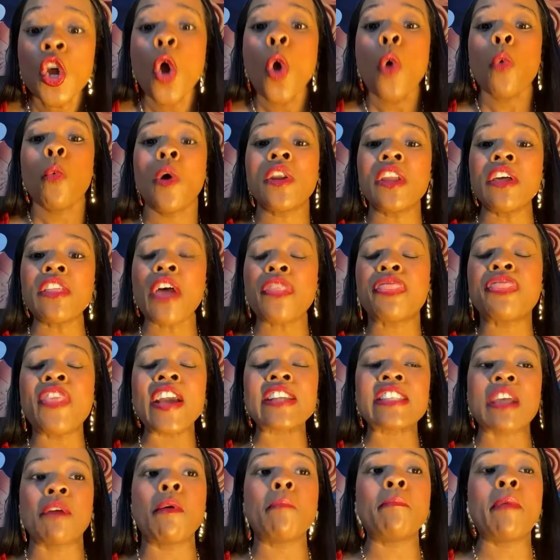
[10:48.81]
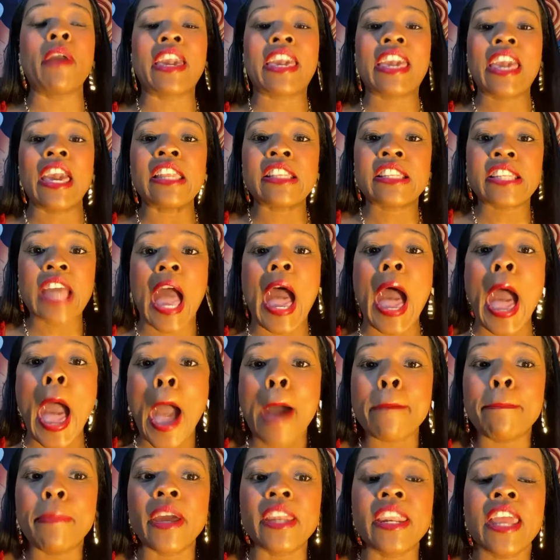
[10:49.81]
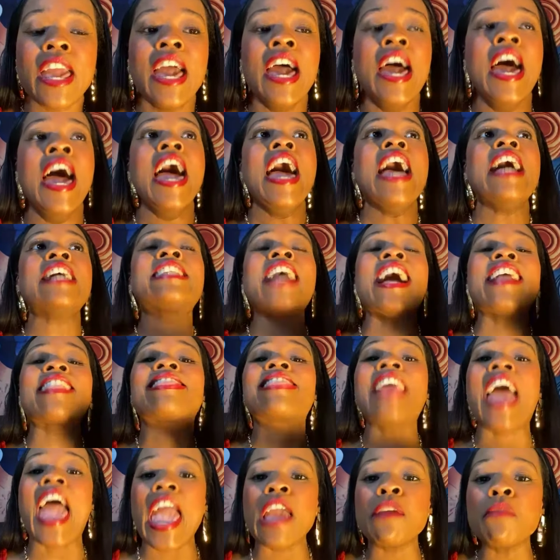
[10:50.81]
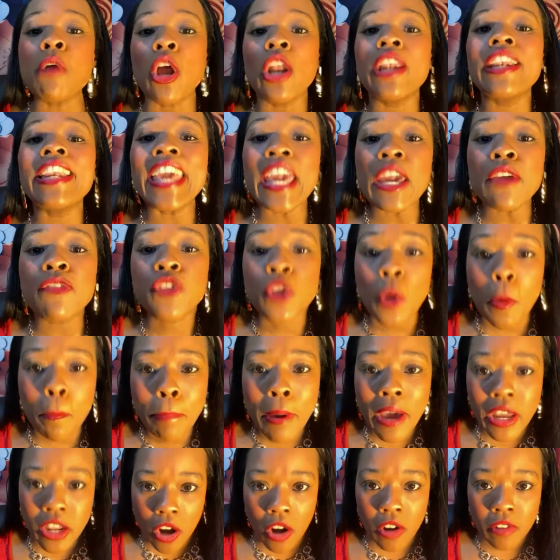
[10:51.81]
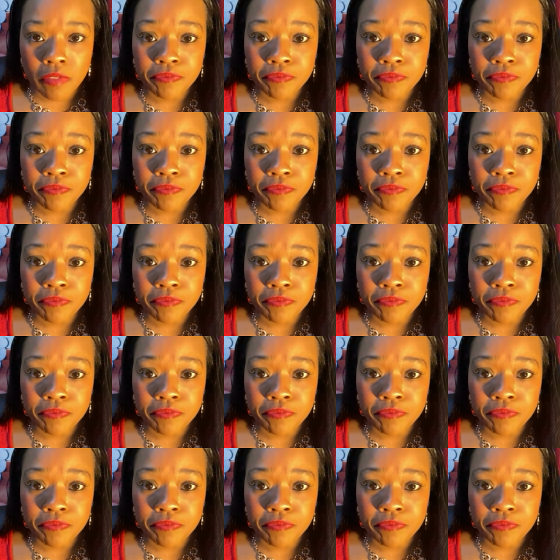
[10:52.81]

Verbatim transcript: One of the things that will begin to happen is that they will leave you bitter.